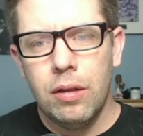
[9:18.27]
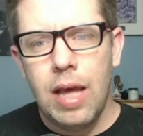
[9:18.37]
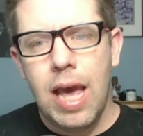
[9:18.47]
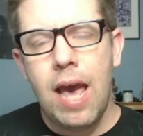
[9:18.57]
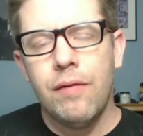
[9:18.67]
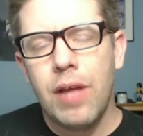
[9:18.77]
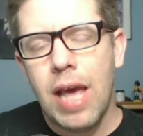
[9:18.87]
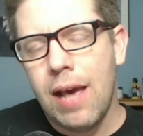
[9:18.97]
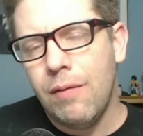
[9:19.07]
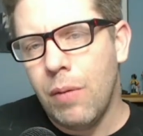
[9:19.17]
They have to
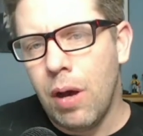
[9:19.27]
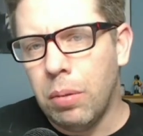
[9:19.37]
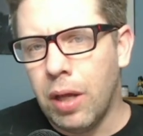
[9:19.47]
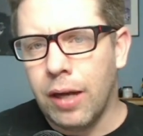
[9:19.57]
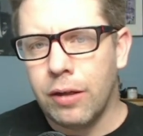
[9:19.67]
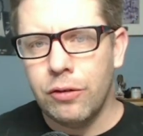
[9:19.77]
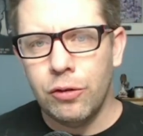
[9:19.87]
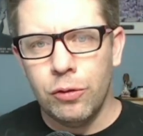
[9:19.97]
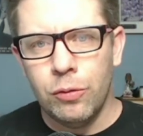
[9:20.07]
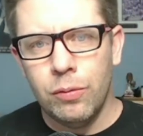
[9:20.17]
have a block or
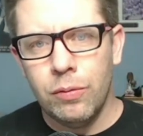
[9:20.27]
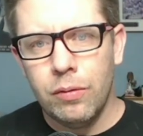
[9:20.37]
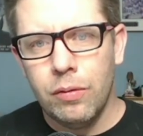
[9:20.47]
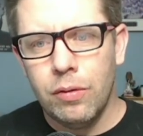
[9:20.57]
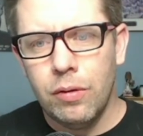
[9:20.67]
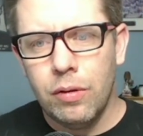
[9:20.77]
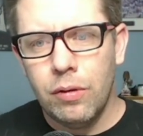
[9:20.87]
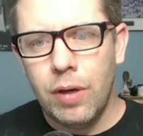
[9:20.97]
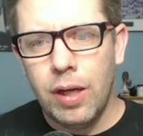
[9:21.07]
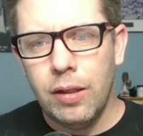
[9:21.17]
two,
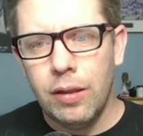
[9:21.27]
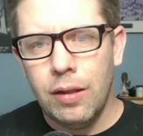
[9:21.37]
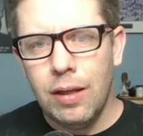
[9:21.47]
right?